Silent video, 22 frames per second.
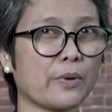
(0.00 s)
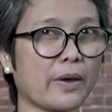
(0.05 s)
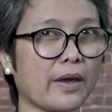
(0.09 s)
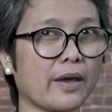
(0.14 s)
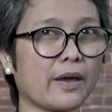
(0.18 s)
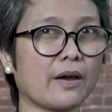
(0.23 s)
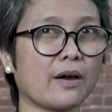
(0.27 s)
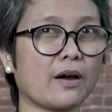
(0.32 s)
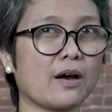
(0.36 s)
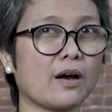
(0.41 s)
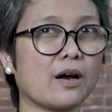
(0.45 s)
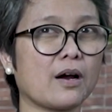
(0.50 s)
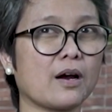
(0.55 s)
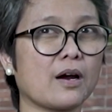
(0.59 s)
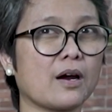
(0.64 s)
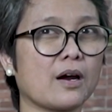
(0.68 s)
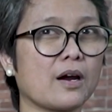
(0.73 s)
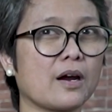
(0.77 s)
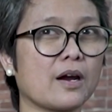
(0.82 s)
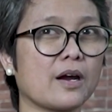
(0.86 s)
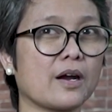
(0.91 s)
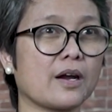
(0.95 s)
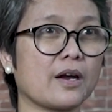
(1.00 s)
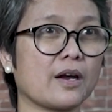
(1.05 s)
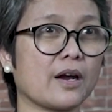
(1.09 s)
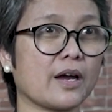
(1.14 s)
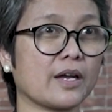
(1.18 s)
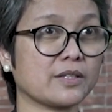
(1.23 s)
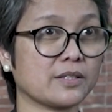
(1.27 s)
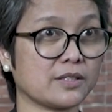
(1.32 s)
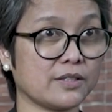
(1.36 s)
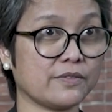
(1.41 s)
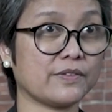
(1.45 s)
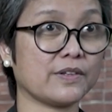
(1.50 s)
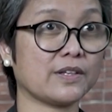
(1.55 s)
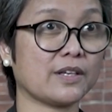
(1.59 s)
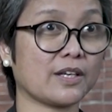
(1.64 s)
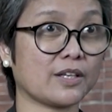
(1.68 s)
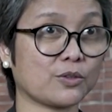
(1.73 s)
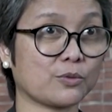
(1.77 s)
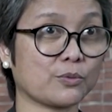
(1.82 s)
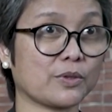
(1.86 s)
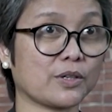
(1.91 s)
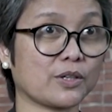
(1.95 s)
we are a TV
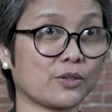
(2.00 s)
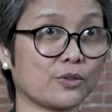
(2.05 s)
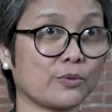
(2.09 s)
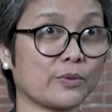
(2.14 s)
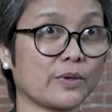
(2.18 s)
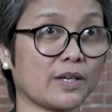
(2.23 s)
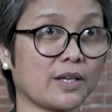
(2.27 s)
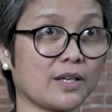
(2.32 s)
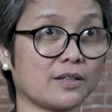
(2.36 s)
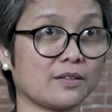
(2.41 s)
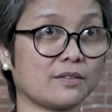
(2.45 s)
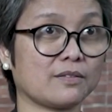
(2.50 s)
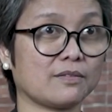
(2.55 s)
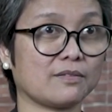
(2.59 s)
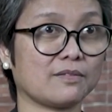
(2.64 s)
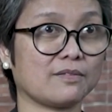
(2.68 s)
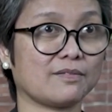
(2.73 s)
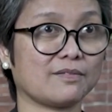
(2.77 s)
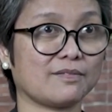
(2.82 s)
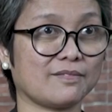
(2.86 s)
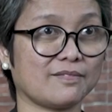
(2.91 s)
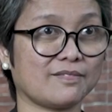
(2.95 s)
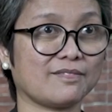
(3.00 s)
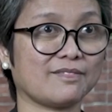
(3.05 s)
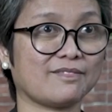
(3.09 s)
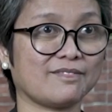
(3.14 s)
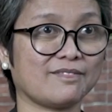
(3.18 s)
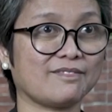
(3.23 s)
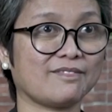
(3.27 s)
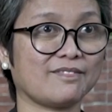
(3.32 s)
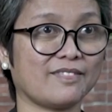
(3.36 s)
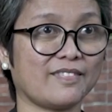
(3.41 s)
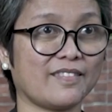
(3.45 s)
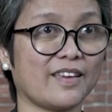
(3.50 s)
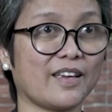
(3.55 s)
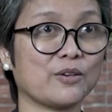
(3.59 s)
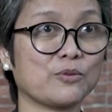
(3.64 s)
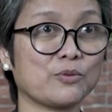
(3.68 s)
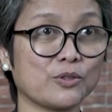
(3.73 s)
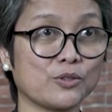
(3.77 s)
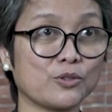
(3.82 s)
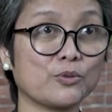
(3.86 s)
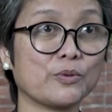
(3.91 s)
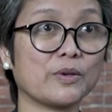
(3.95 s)
network doing it.
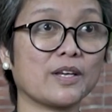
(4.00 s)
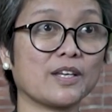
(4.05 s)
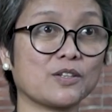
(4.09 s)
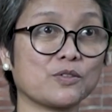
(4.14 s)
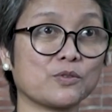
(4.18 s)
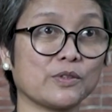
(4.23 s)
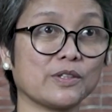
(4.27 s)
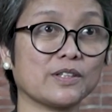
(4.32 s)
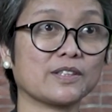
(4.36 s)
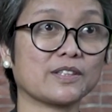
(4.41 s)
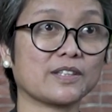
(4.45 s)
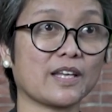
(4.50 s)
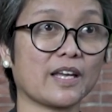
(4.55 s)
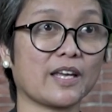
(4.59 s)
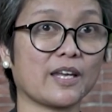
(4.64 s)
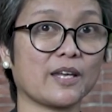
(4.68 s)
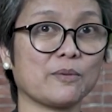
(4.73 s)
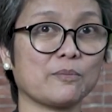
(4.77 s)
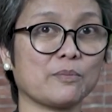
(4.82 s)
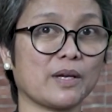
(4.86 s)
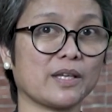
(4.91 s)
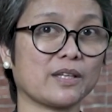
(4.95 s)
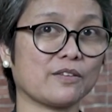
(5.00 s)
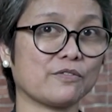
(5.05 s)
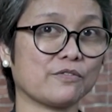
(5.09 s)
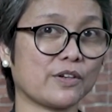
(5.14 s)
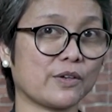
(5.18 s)
And we're doing it real time at a